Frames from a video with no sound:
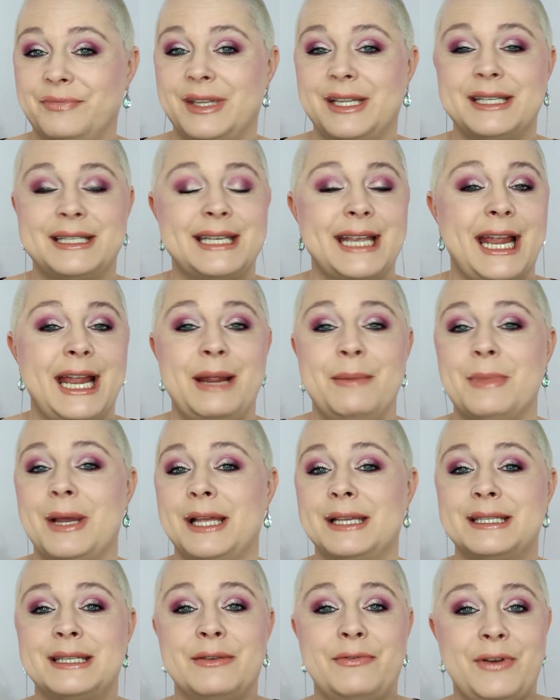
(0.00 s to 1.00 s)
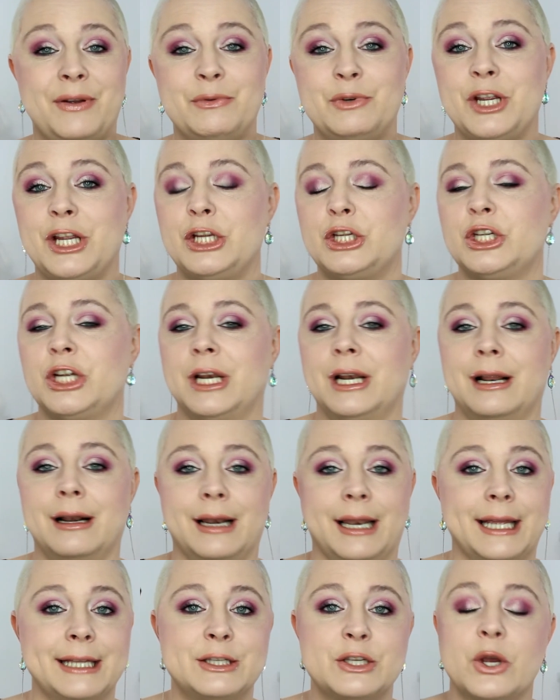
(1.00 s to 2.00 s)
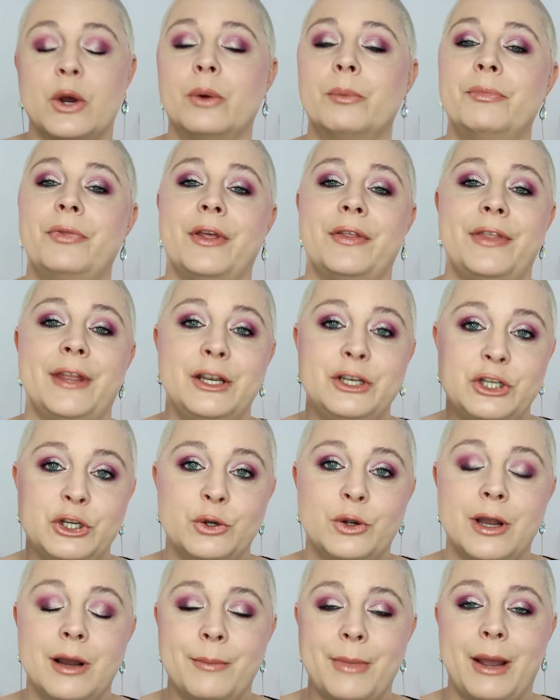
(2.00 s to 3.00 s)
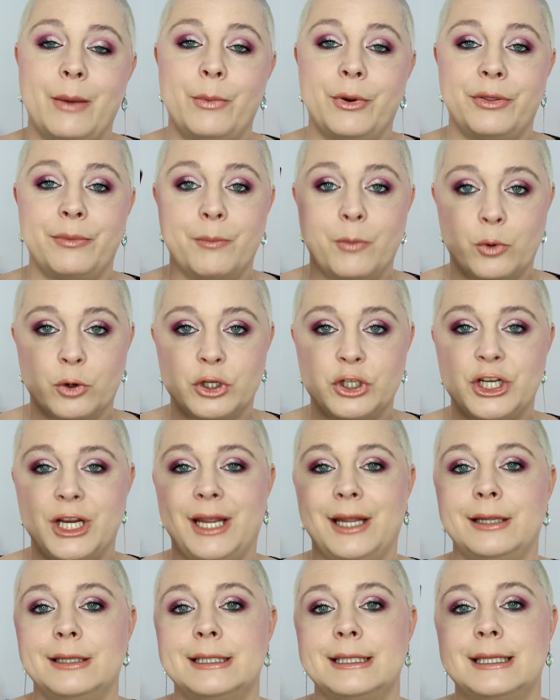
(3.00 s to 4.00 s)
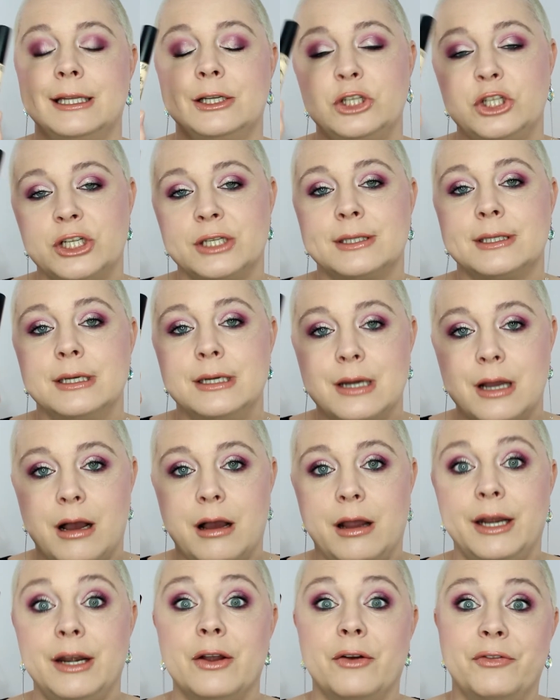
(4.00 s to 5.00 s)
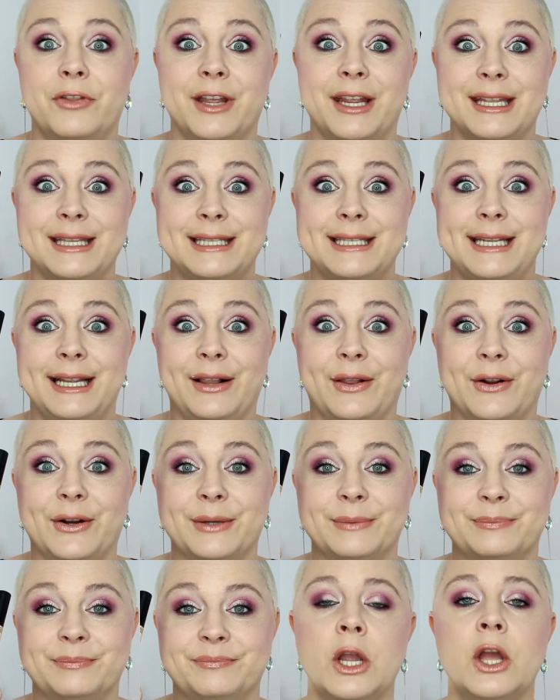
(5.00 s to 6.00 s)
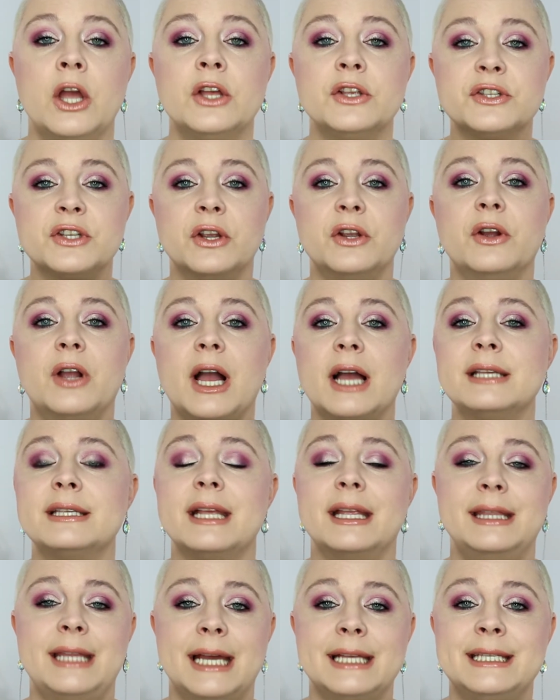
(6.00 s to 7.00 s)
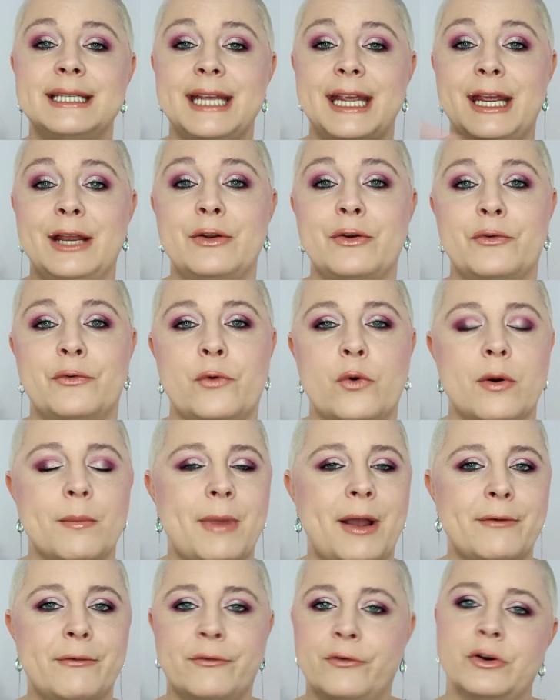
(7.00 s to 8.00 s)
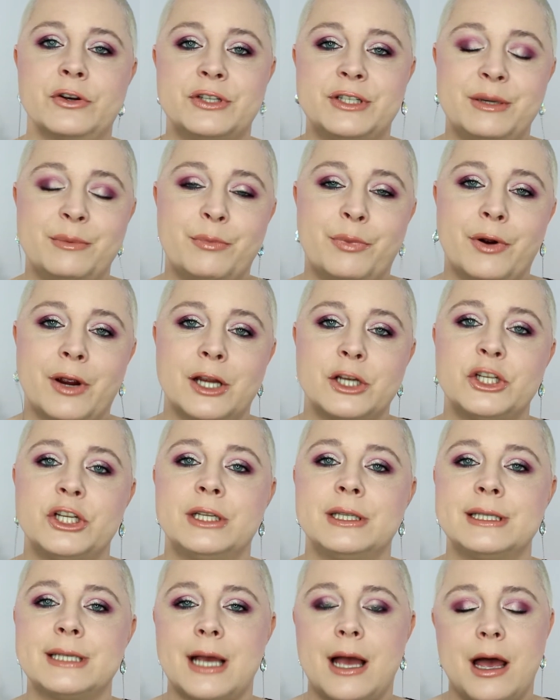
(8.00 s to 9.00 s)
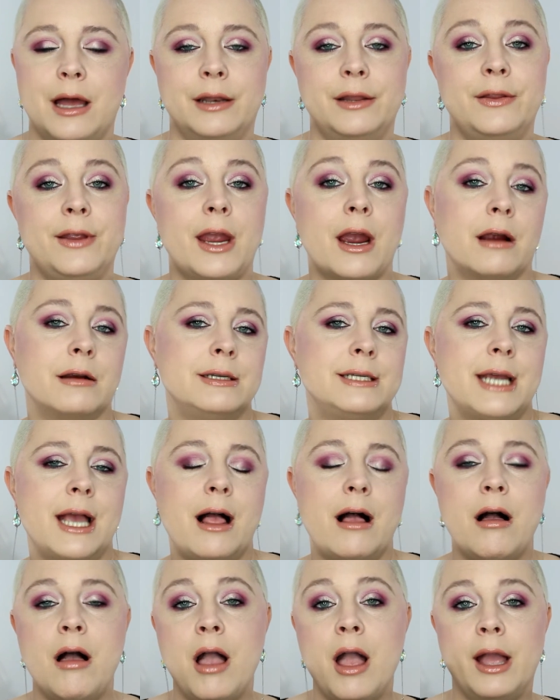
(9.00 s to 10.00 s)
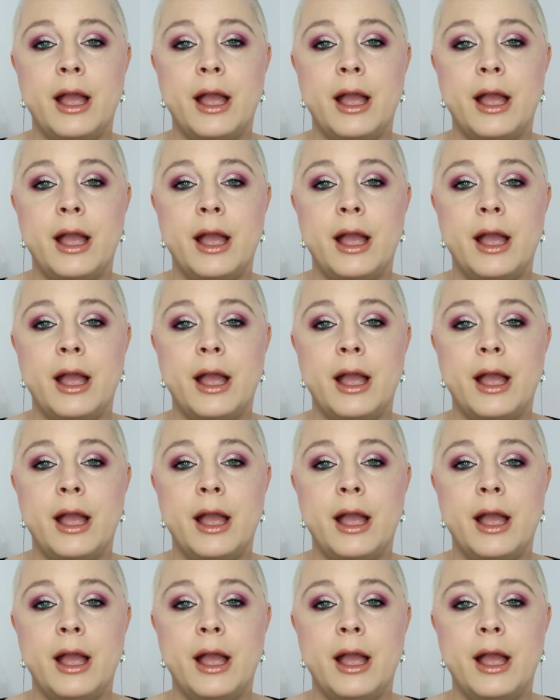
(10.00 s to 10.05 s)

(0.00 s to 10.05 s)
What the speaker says: same as the foundation, let's hope that they do come out with more shades than just 9 of the concealer. So you guys, that's it for my first impressions on the Ardell